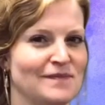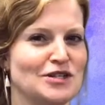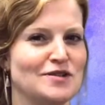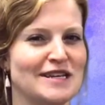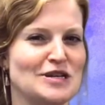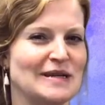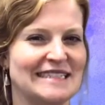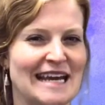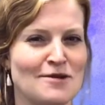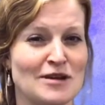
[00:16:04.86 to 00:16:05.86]
Do you think you can
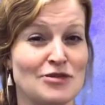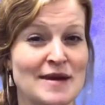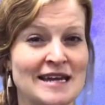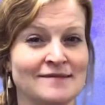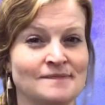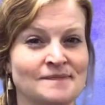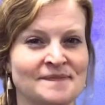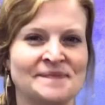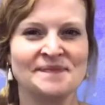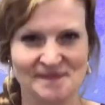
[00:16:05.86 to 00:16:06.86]
say it with me?
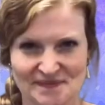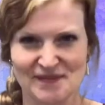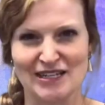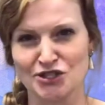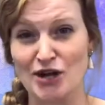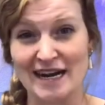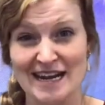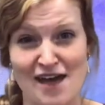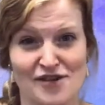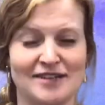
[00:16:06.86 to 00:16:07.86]
Let's try
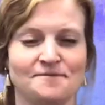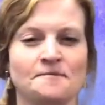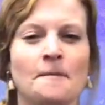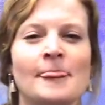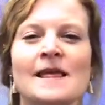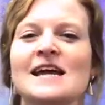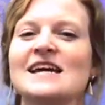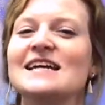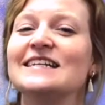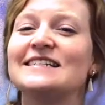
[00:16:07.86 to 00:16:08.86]
together.
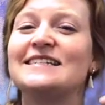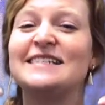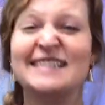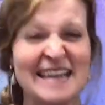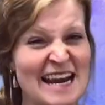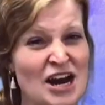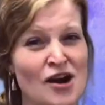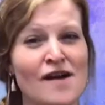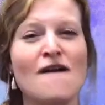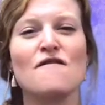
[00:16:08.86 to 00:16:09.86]

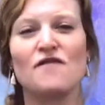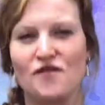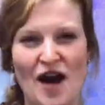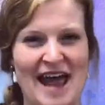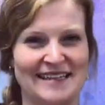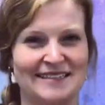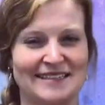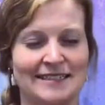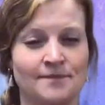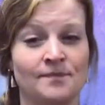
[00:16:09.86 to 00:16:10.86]
Dear
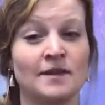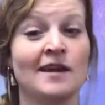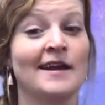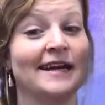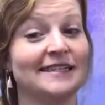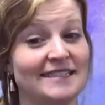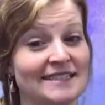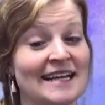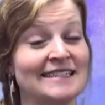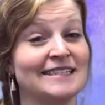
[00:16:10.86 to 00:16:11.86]
friends,
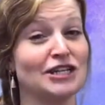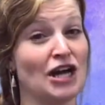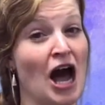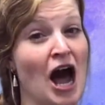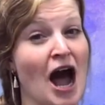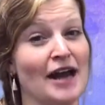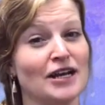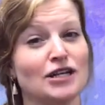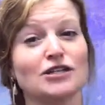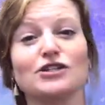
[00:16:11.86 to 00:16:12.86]
since
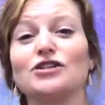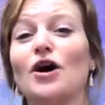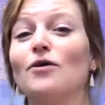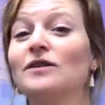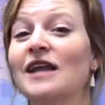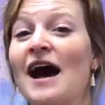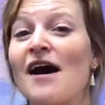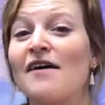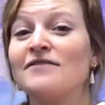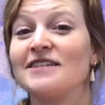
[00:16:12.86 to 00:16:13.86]
God so
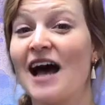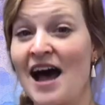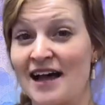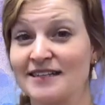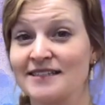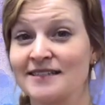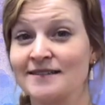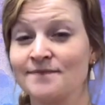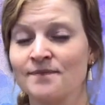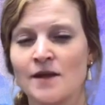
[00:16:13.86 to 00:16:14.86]
loved
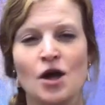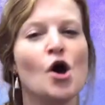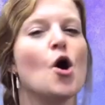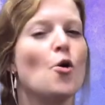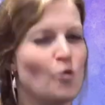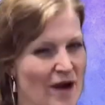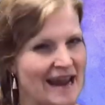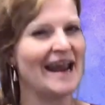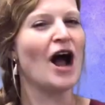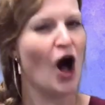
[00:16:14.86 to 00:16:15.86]
us,
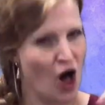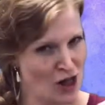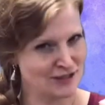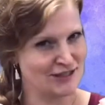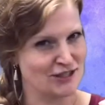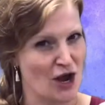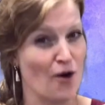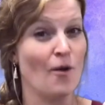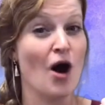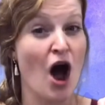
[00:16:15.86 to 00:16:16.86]
we
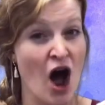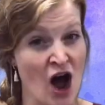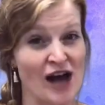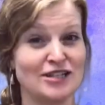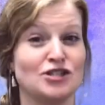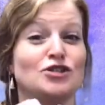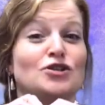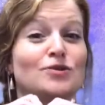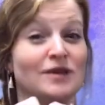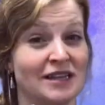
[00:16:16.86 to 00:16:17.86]
also ought
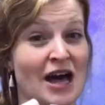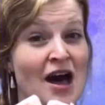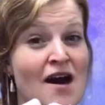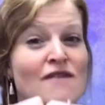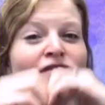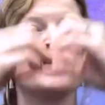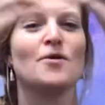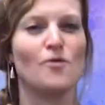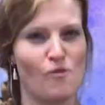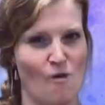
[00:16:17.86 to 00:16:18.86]
to love
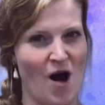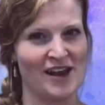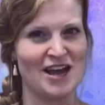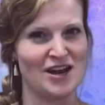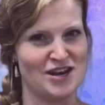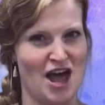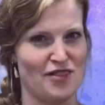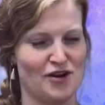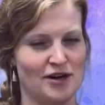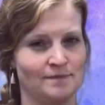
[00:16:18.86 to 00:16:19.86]
one
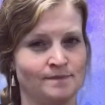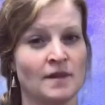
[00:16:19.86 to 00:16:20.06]
another.